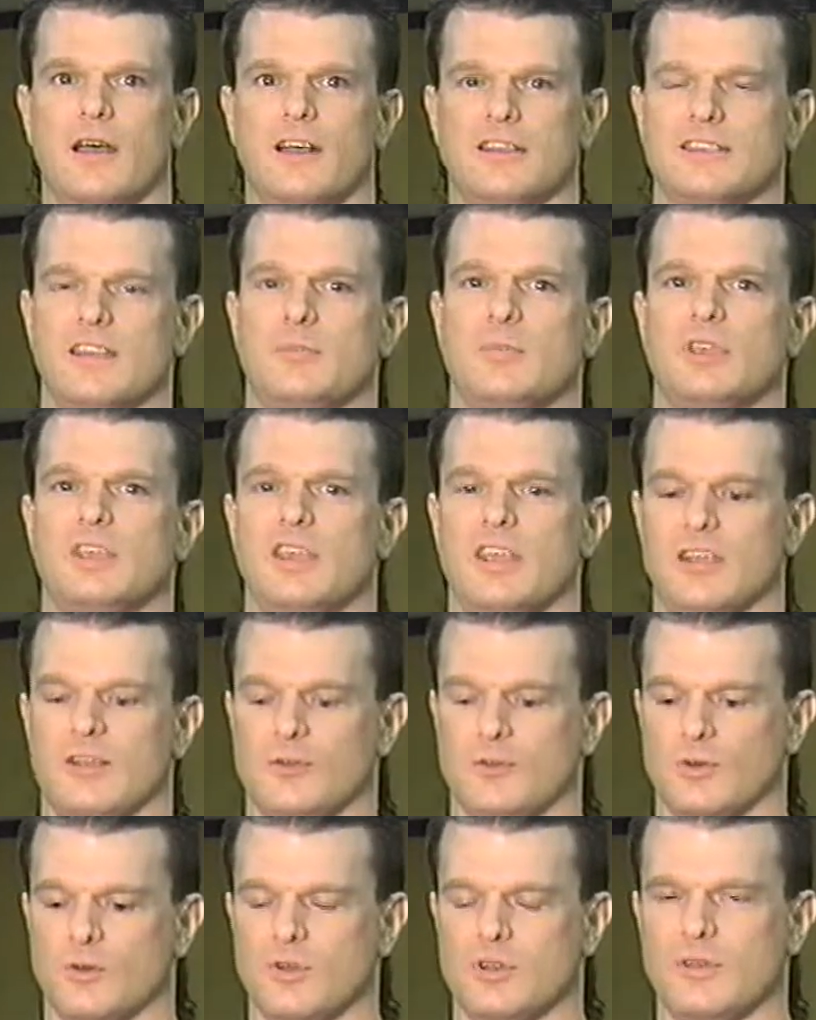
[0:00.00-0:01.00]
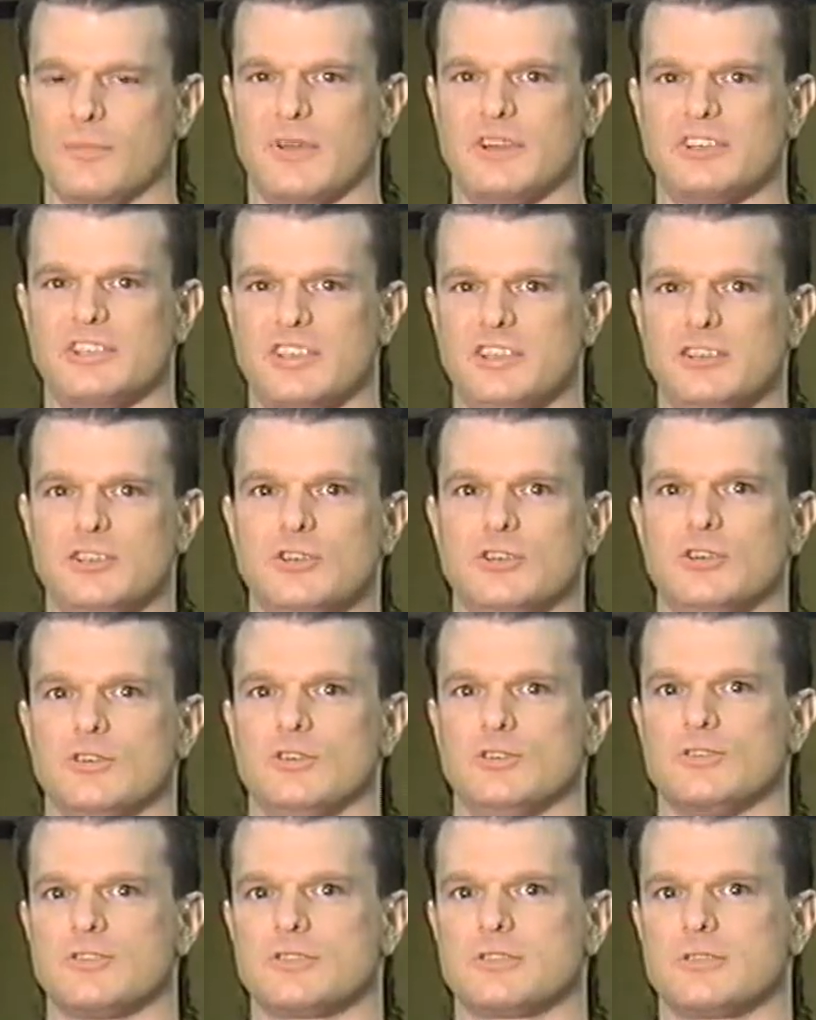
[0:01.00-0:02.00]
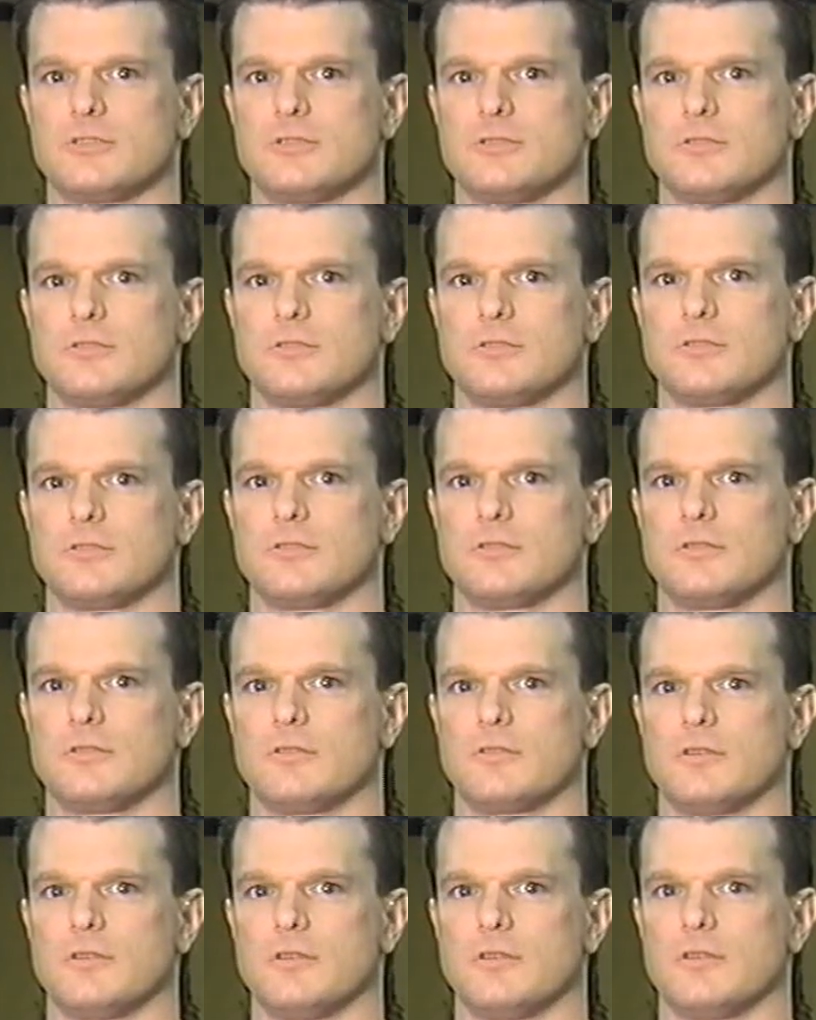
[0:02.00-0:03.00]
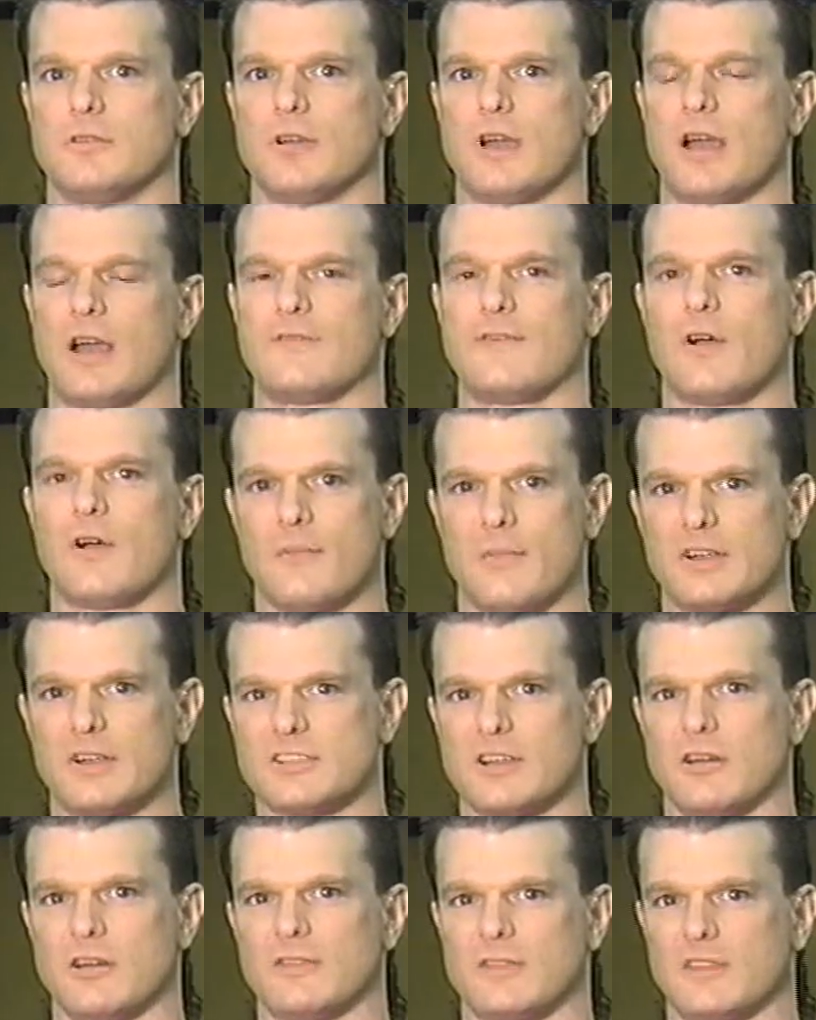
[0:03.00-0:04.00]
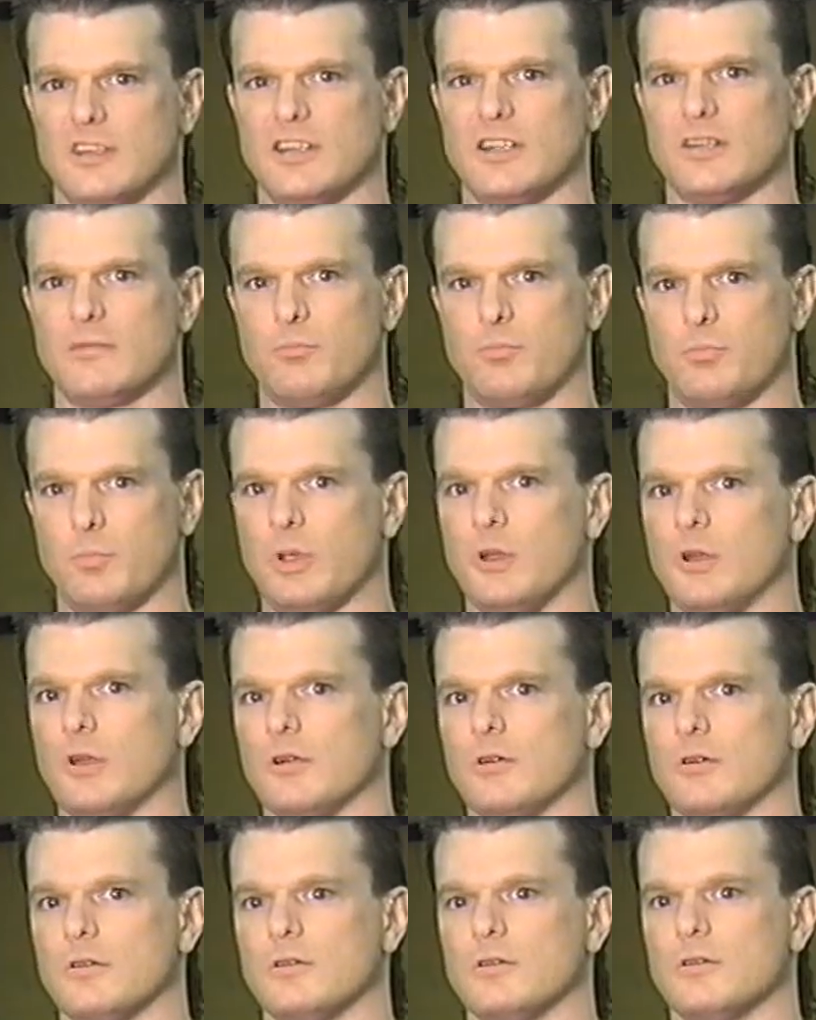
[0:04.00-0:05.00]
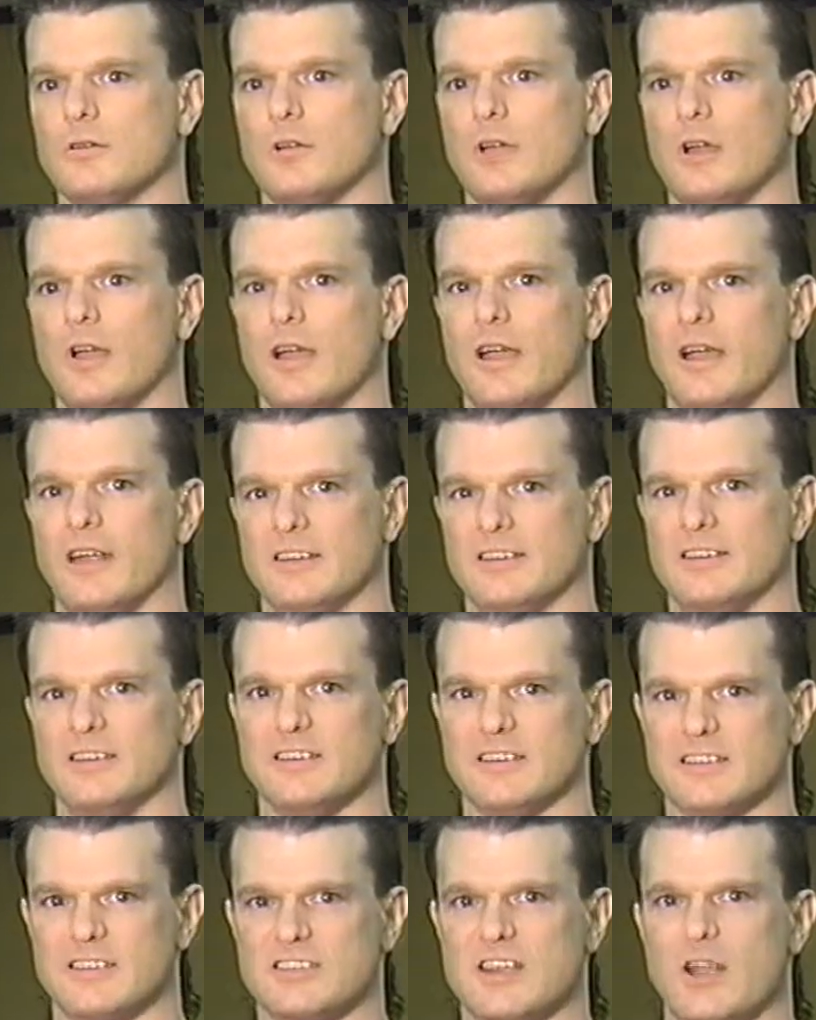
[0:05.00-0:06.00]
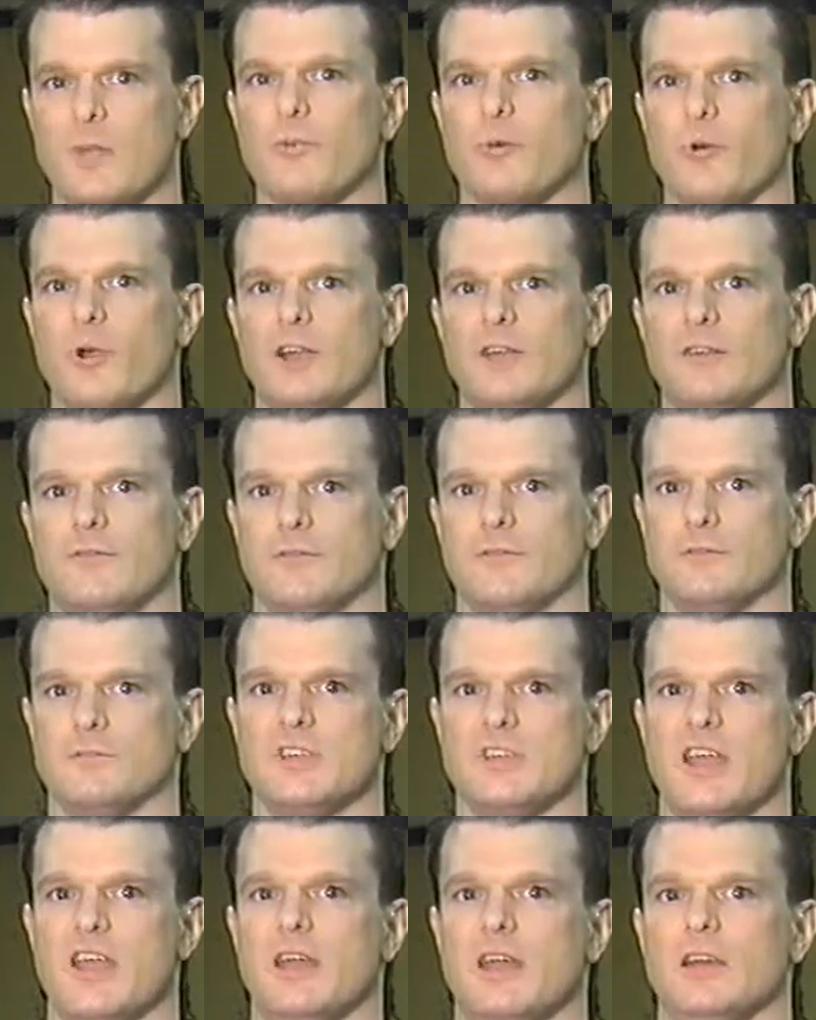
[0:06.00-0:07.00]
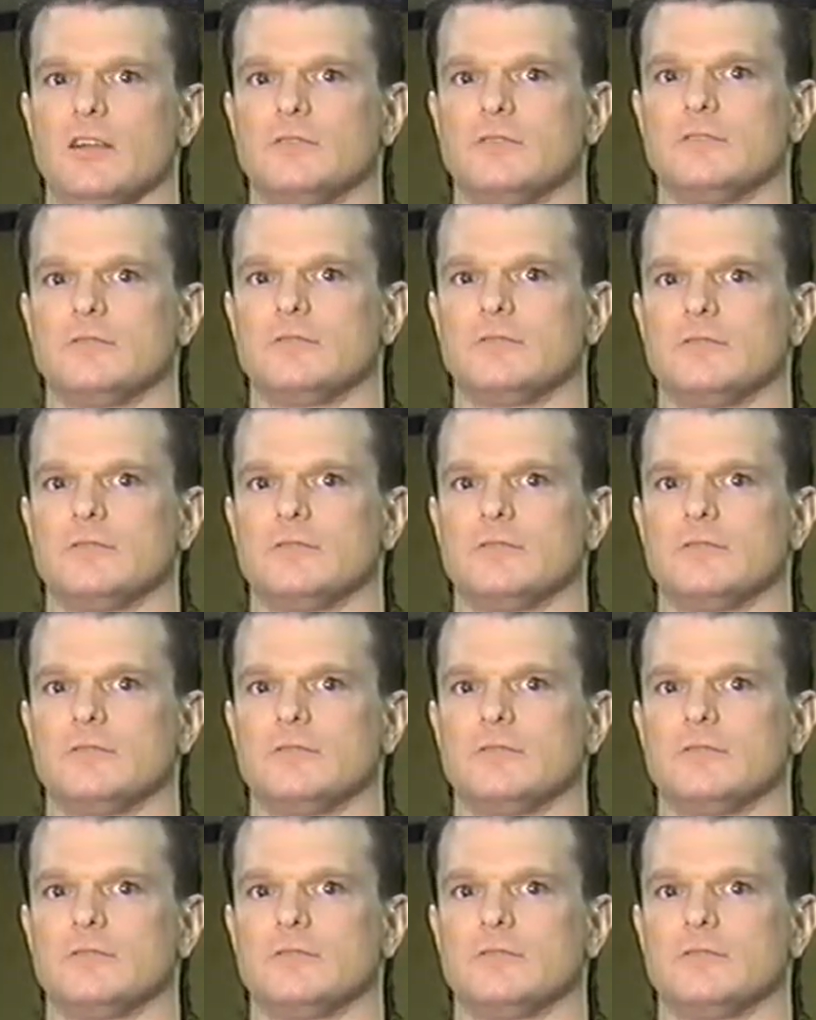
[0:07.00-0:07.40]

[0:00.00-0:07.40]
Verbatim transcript: As I became, grew into my teen years, I found myself getting bitter and getting separated from Dad.